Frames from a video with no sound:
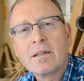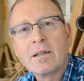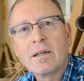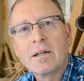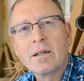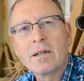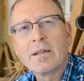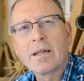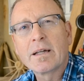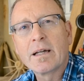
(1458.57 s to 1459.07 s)

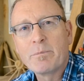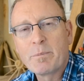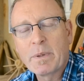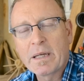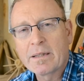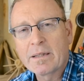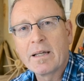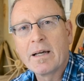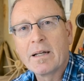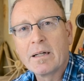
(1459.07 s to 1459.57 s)
And I think I
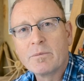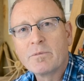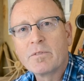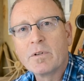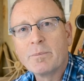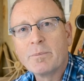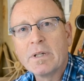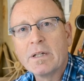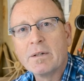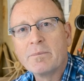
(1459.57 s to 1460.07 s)
picked that up
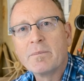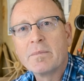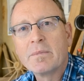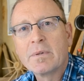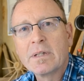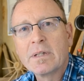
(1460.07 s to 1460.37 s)
from him.